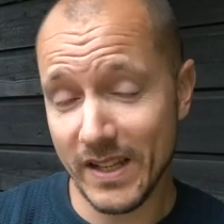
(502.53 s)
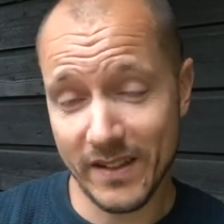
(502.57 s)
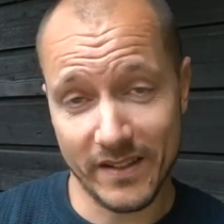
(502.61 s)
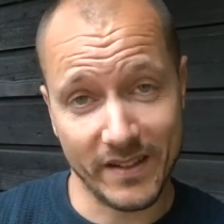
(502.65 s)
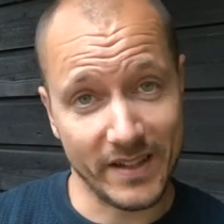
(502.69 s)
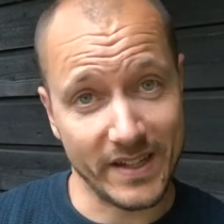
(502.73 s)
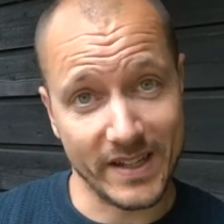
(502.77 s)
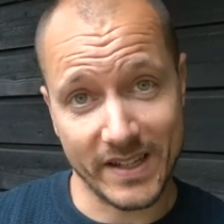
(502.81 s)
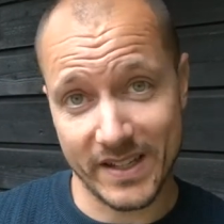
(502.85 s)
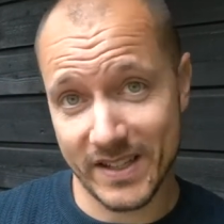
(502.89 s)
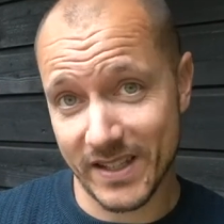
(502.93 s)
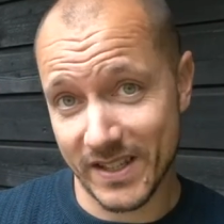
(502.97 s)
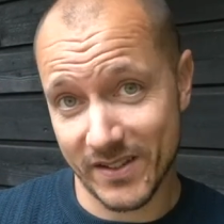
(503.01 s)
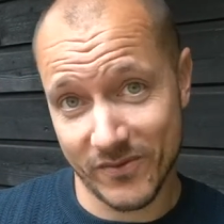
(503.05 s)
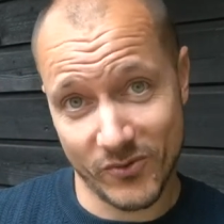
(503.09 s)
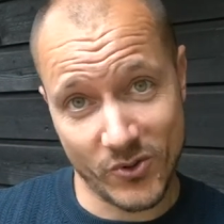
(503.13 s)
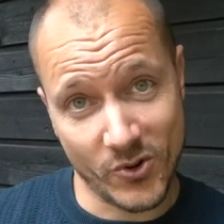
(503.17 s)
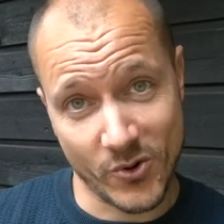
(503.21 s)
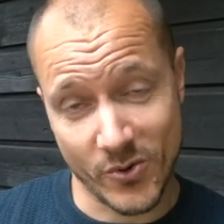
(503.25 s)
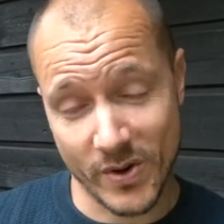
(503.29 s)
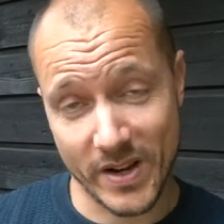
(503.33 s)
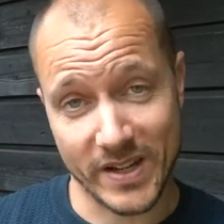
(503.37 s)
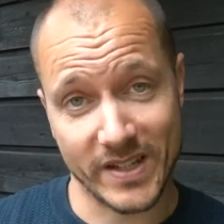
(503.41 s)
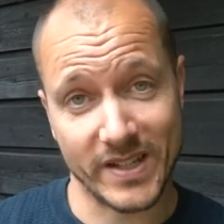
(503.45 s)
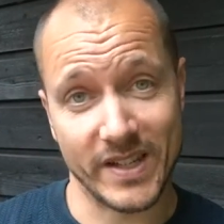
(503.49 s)
these
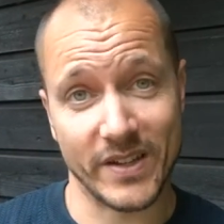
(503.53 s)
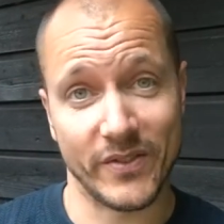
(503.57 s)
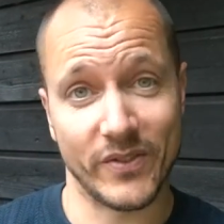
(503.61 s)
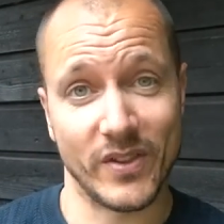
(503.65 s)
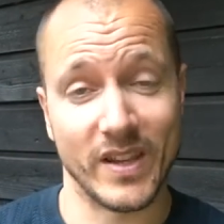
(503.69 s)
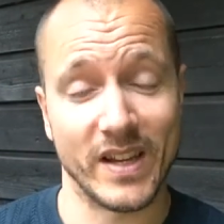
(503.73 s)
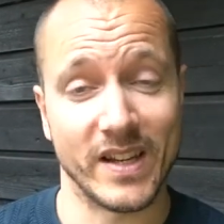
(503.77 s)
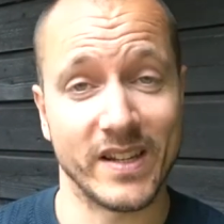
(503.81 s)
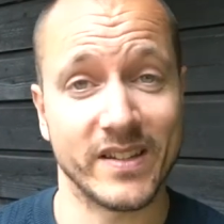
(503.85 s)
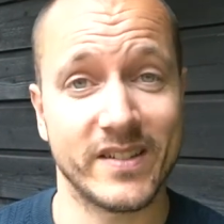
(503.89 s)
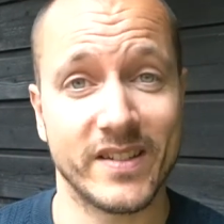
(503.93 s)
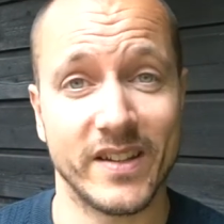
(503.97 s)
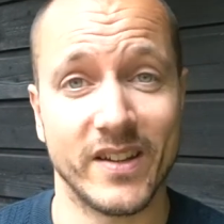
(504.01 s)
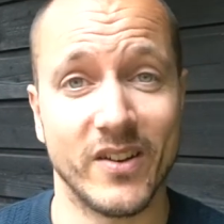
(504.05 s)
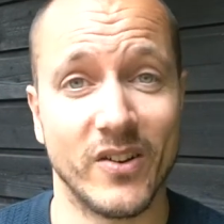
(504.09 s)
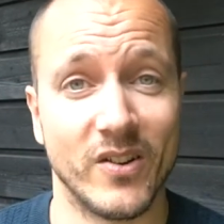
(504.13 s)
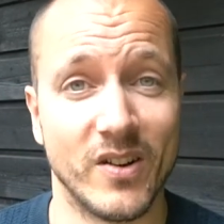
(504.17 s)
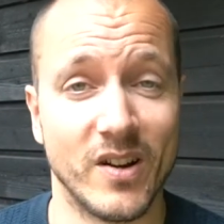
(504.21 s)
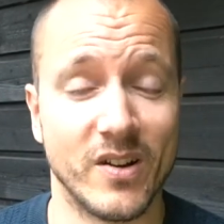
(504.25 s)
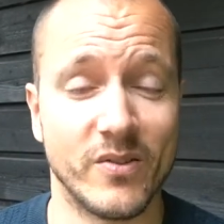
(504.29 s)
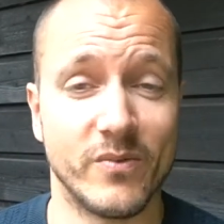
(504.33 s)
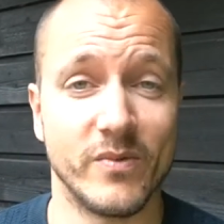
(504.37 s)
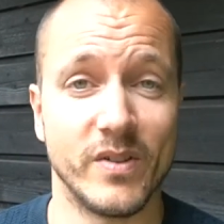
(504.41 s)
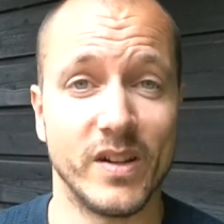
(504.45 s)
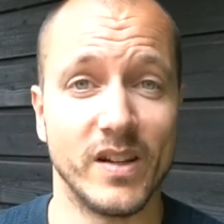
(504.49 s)
crazy things that are
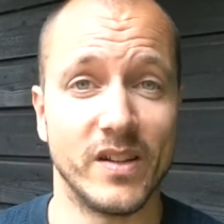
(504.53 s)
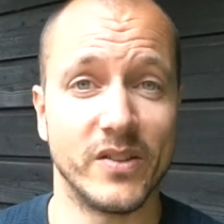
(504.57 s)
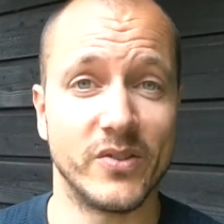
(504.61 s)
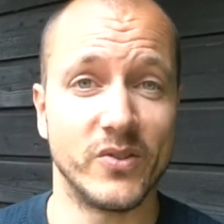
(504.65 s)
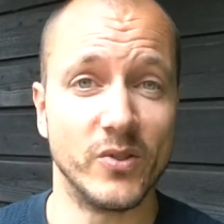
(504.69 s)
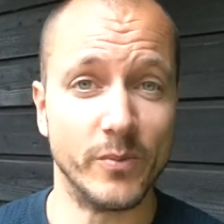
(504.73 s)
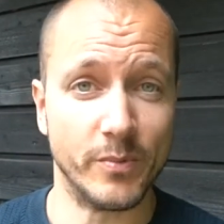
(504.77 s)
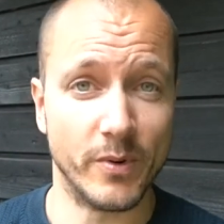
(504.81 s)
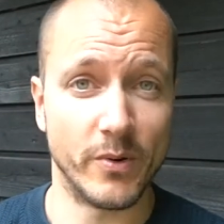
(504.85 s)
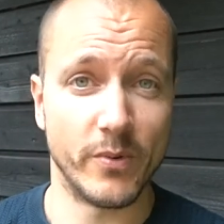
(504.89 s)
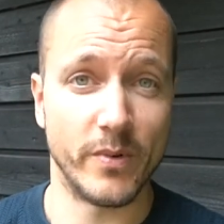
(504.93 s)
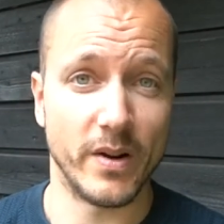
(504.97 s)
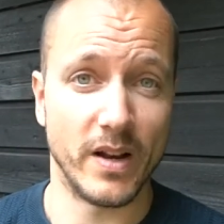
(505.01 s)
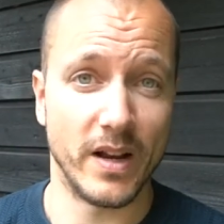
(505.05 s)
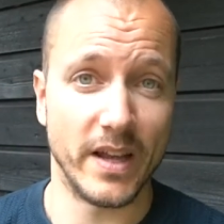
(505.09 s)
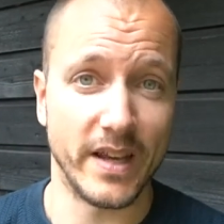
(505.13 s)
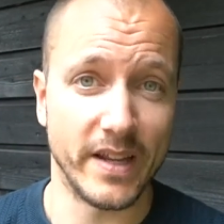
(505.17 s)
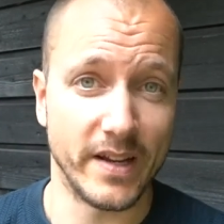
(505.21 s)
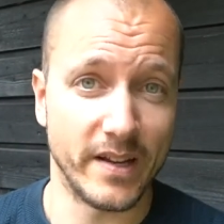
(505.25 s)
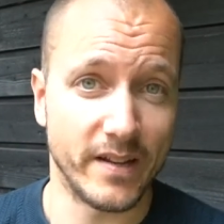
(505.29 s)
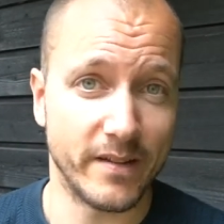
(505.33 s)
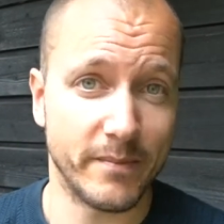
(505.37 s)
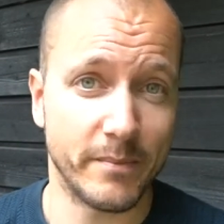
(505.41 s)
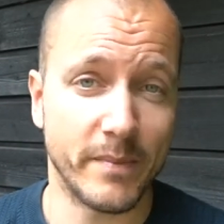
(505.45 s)
not really super related.